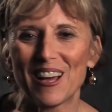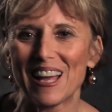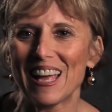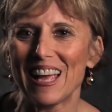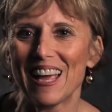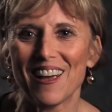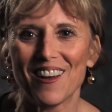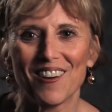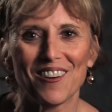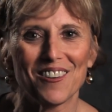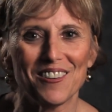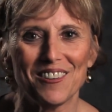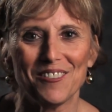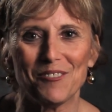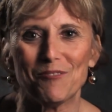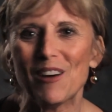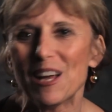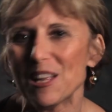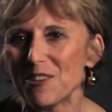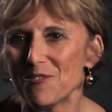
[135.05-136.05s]
my hair and
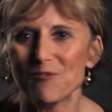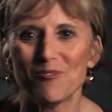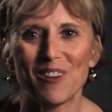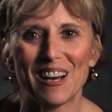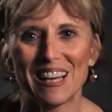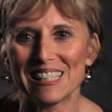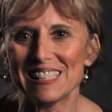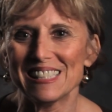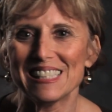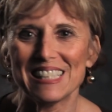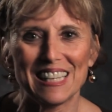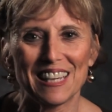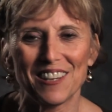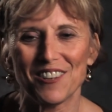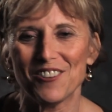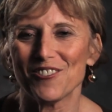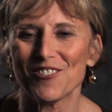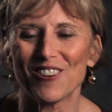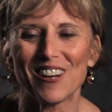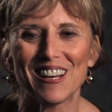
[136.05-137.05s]
button buttons and
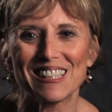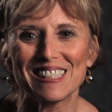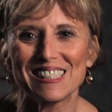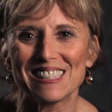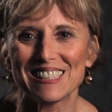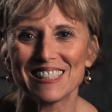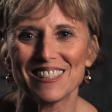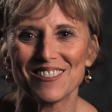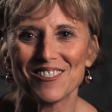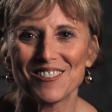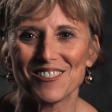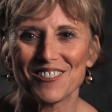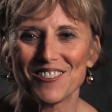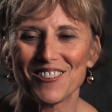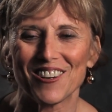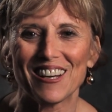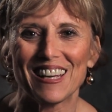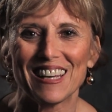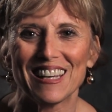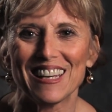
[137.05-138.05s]
get dressed, and it was
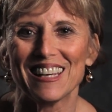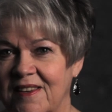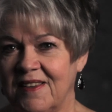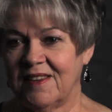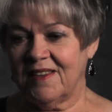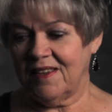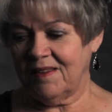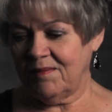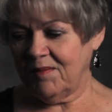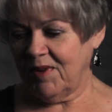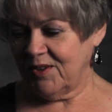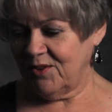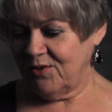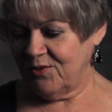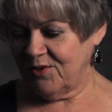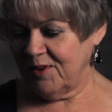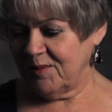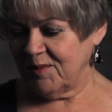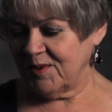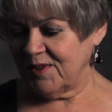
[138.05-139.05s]
great. My
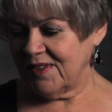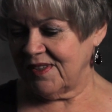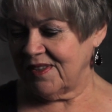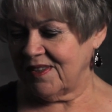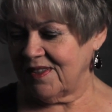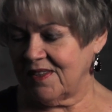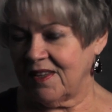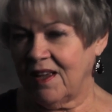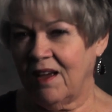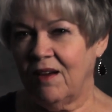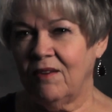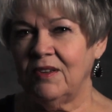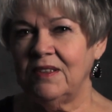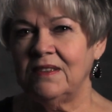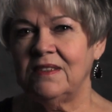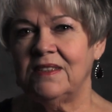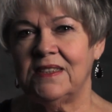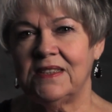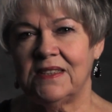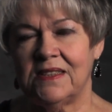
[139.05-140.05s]
tremors is the
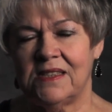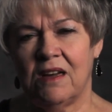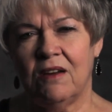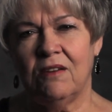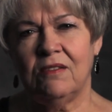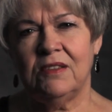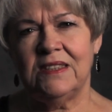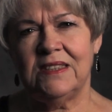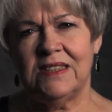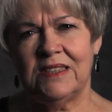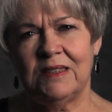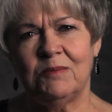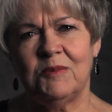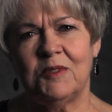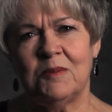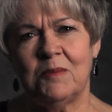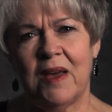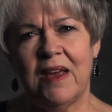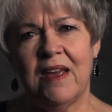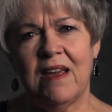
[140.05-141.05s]
only, the only
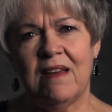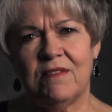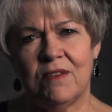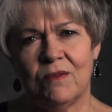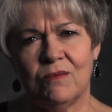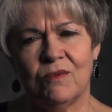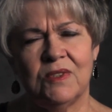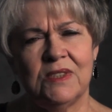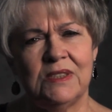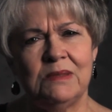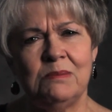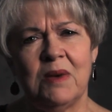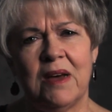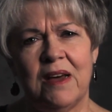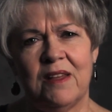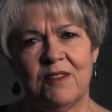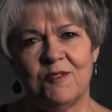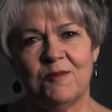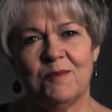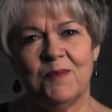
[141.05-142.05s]
symptom I have that really
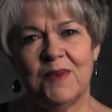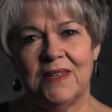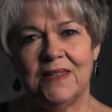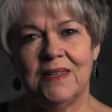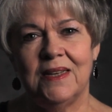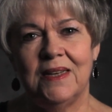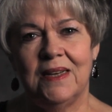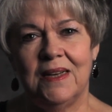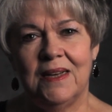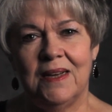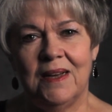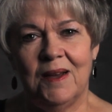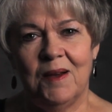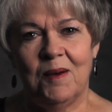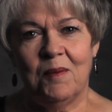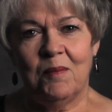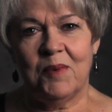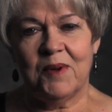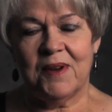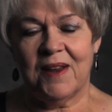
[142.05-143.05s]
bothers me,
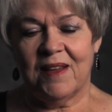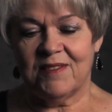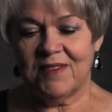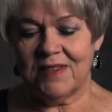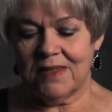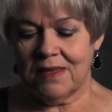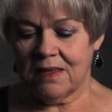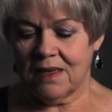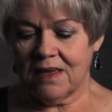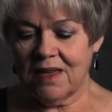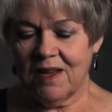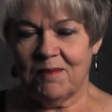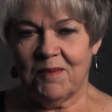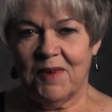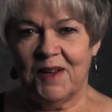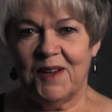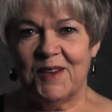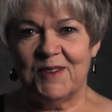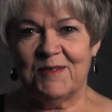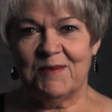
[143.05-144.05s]
but I've still cut
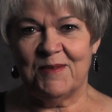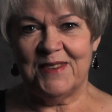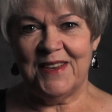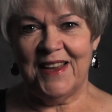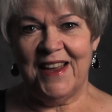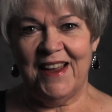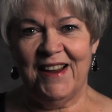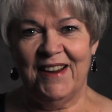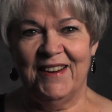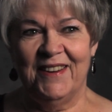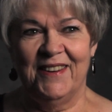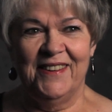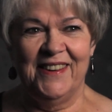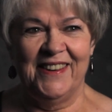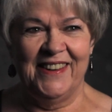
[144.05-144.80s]
my husband's hair.